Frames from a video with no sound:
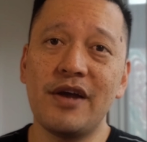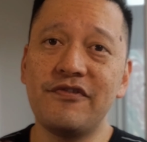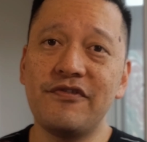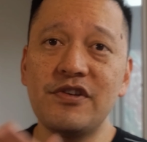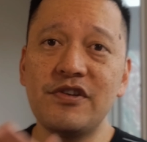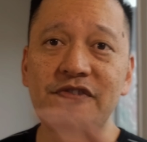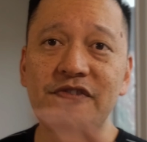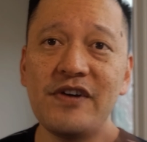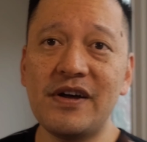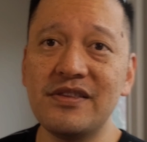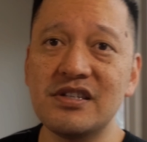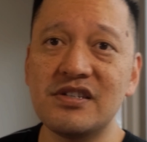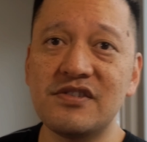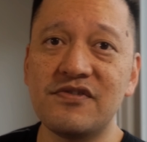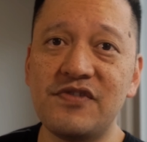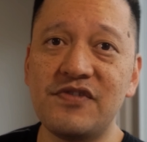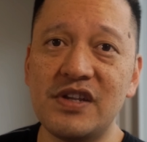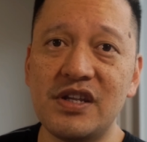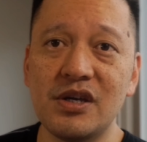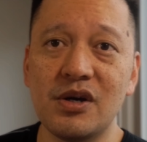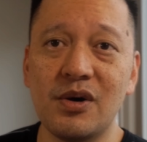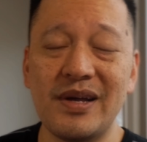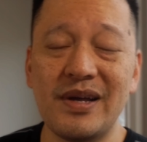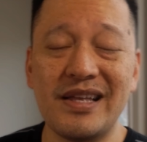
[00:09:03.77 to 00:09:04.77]
way, if you found this
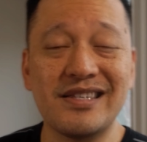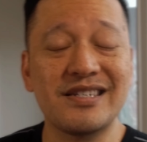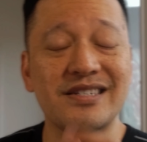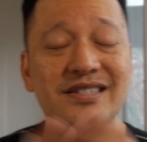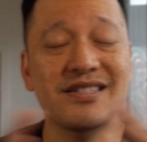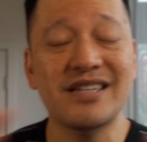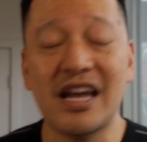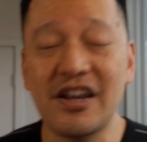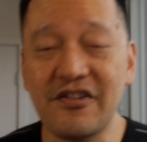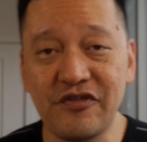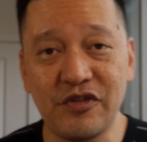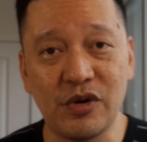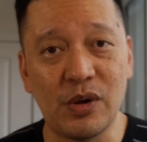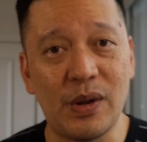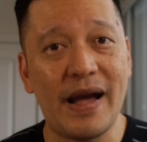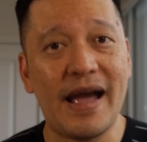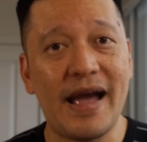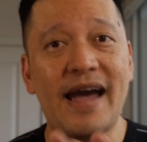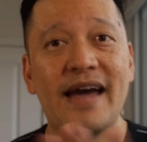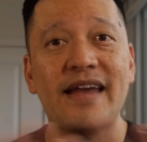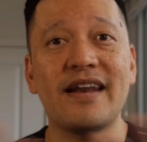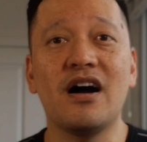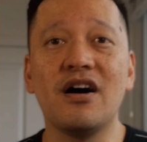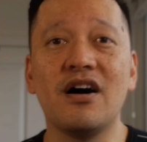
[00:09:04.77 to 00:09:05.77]
video insightful
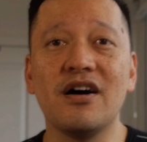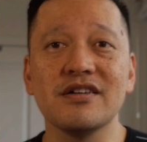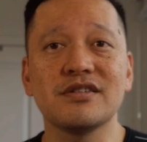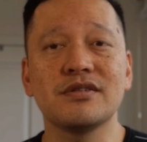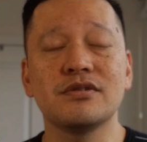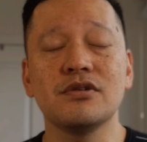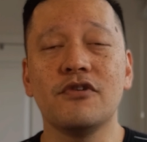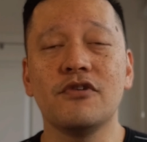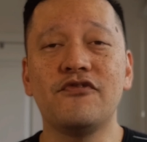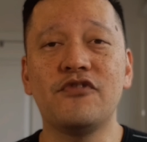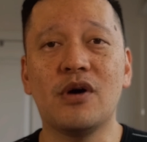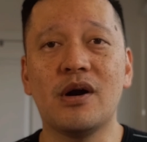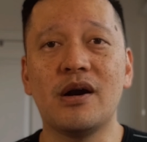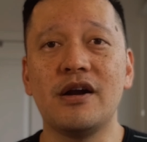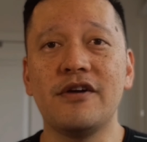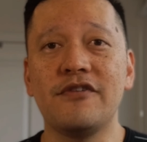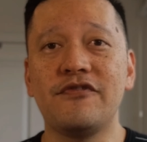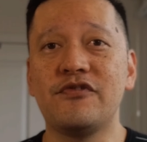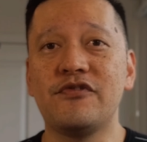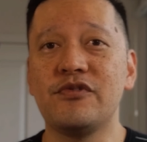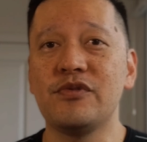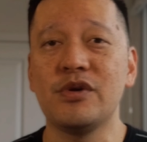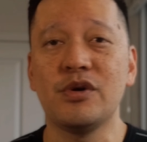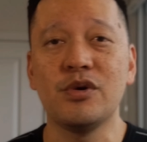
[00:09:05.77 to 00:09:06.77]
at all so far,
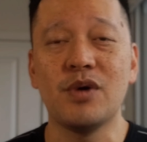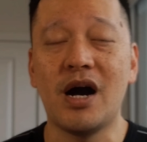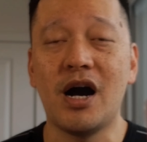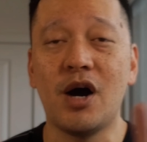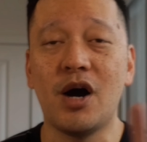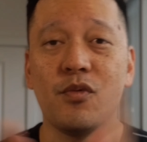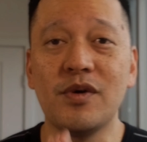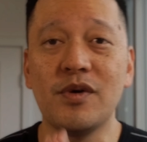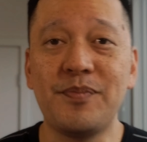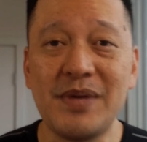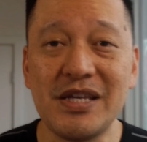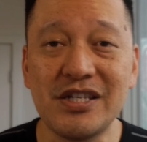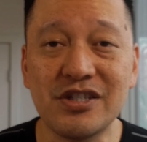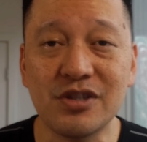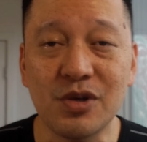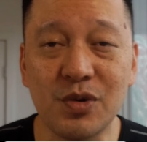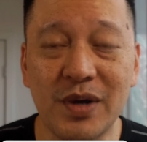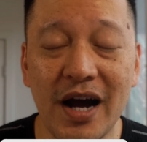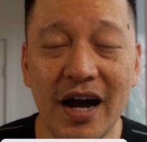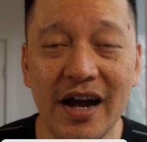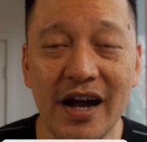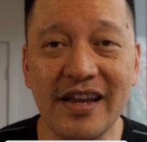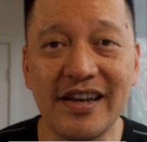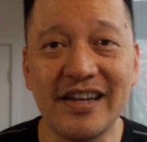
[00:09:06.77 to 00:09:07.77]
if you uh, would be so
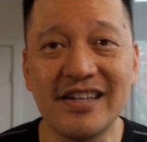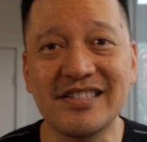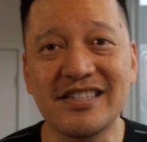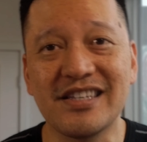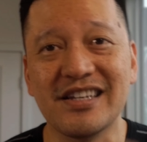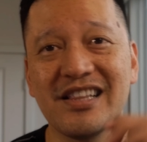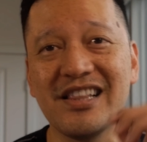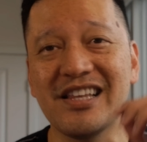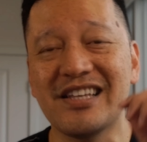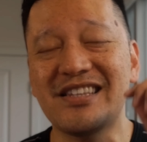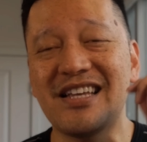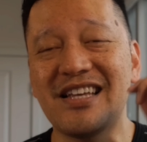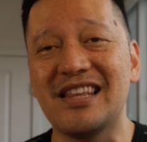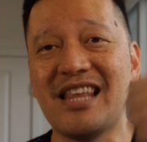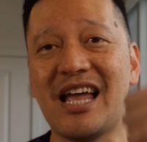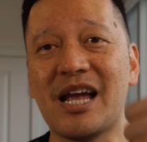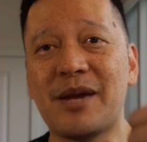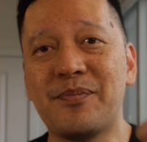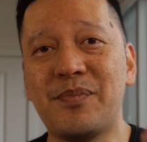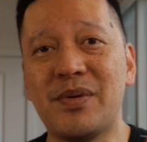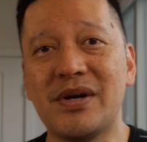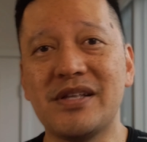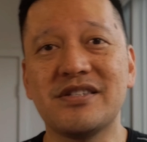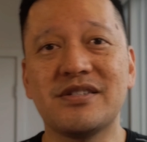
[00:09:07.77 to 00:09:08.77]
kind as to click that
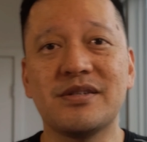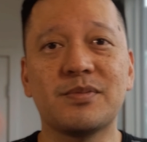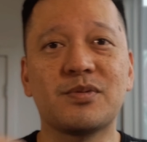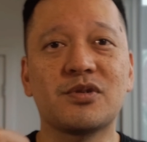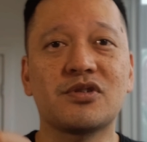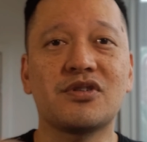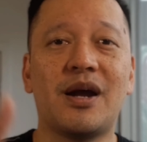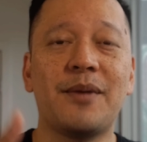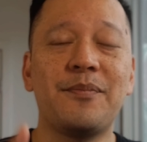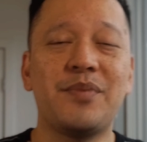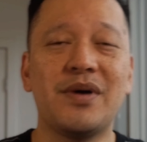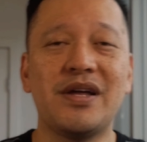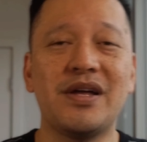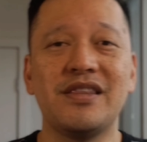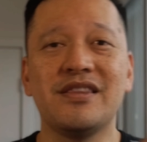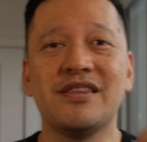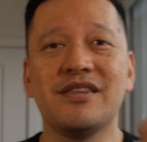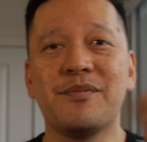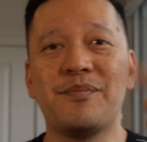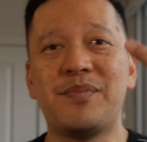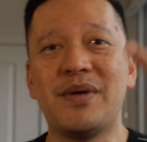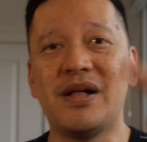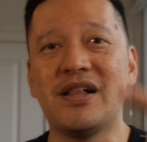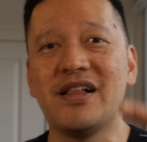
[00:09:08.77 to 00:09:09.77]
like button, subscribe button,
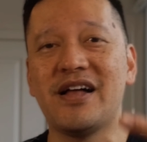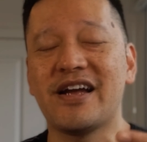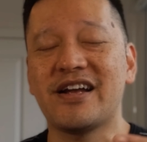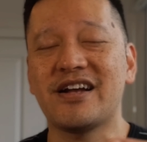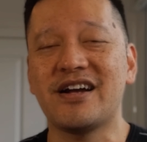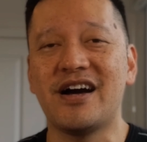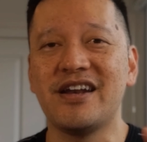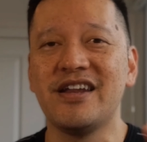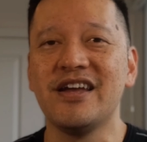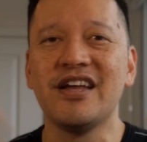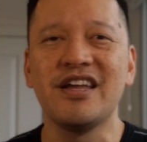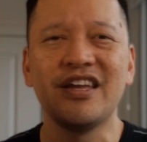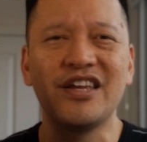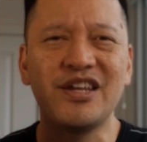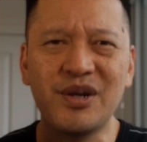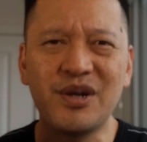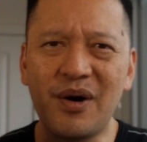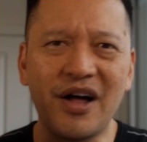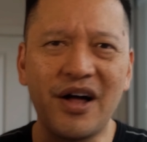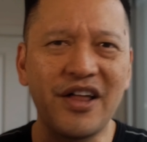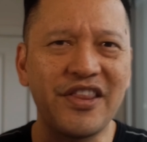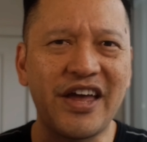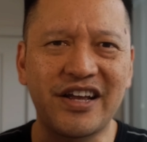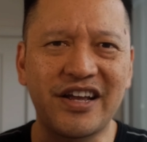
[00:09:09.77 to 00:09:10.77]
the bell icon, you know,
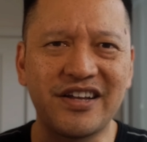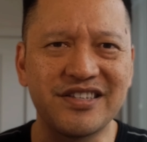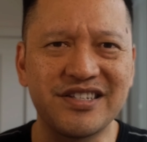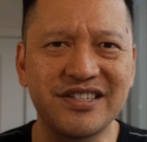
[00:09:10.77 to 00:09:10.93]
all that